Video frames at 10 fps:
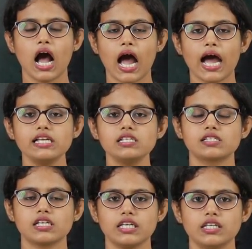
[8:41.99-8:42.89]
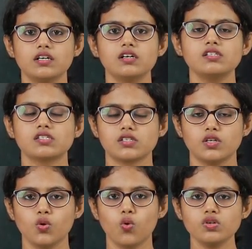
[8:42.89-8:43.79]
Eyes, ears,
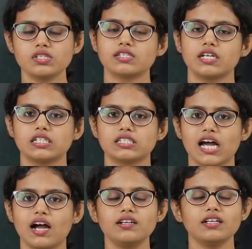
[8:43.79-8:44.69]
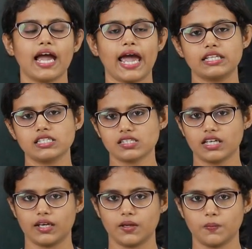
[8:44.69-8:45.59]
nose, tongue and
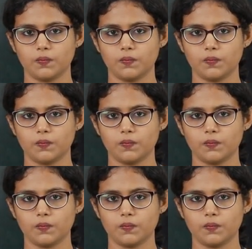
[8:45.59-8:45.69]
skin.